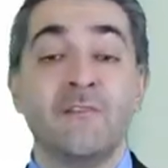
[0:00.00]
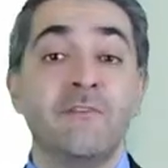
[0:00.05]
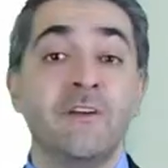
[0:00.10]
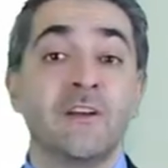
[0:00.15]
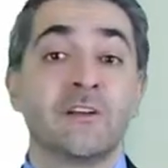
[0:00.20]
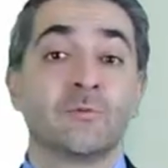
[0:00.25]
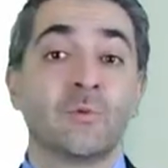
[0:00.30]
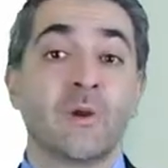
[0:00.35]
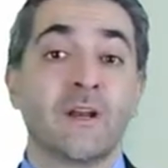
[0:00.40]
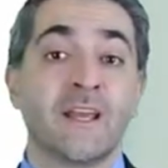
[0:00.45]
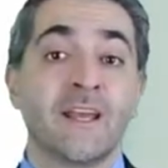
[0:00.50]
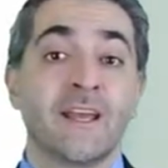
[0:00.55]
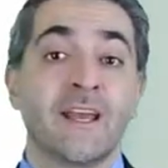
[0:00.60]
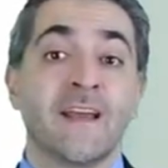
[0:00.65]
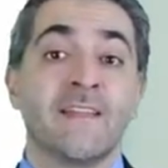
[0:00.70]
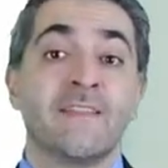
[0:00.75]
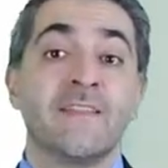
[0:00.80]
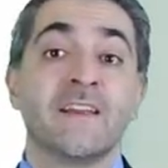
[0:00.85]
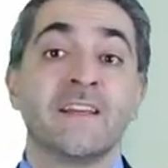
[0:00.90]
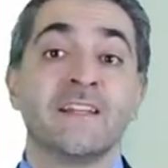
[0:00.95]
Virtually,
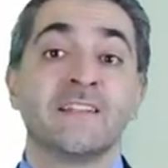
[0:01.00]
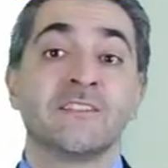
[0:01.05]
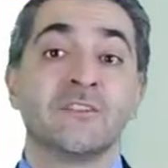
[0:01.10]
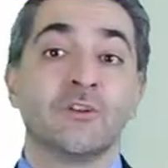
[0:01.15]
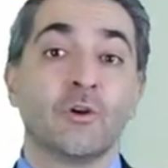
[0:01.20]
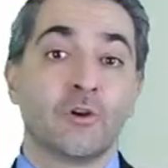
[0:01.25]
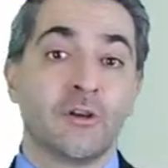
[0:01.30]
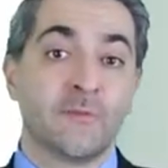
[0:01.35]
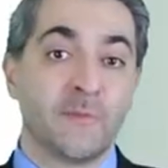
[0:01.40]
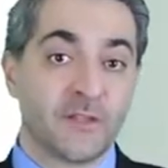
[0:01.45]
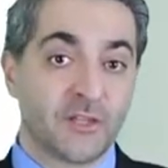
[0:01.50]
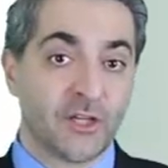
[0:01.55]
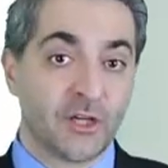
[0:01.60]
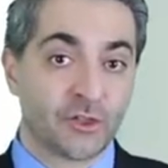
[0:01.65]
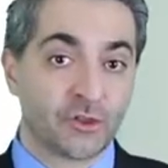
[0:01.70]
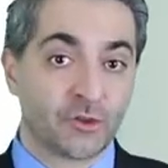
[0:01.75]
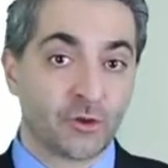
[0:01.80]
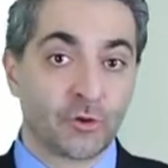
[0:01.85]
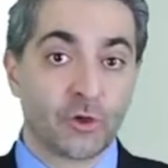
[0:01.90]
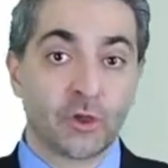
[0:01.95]
there is no
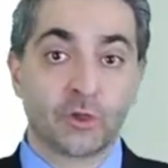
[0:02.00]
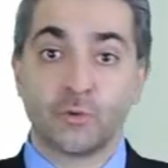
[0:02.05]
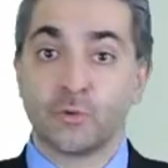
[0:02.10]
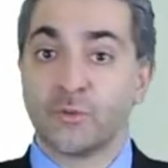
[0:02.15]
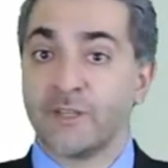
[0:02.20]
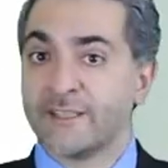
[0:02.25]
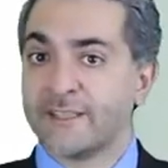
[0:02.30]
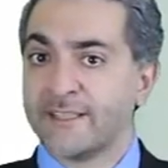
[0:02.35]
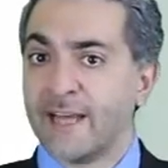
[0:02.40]
limitation to the